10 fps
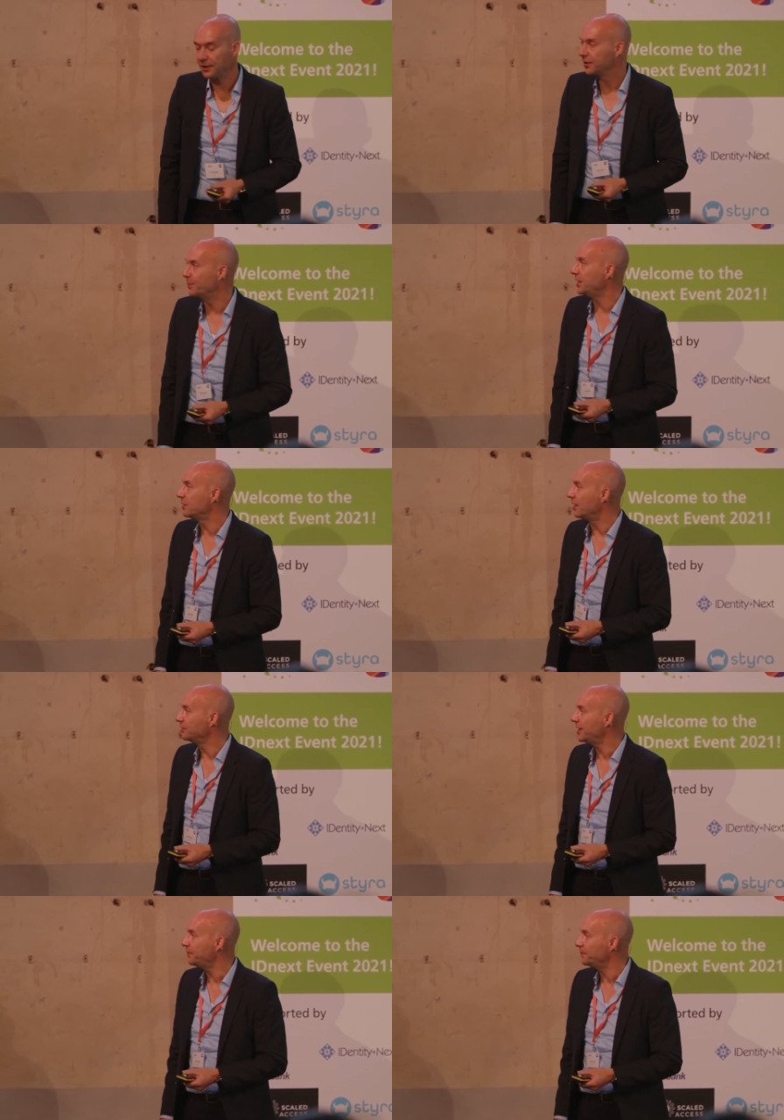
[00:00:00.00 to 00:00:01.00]
main
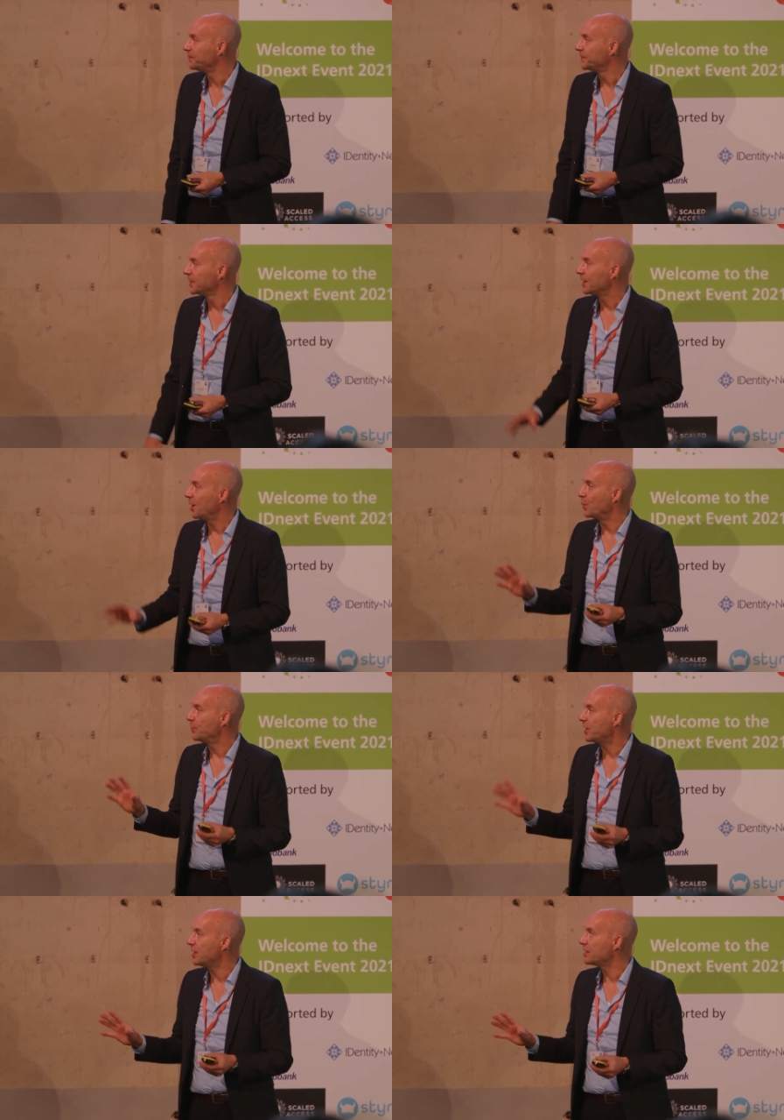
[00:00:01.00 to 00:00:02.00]
concept, and we
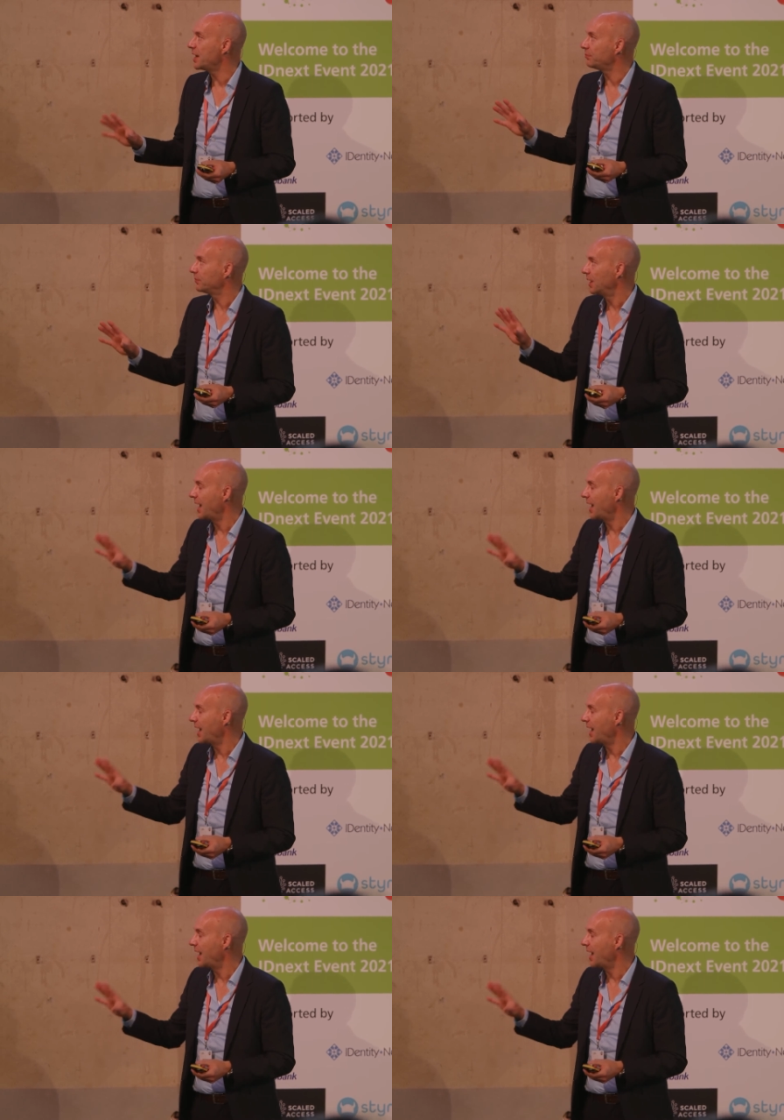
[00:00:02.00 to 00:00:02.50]
think that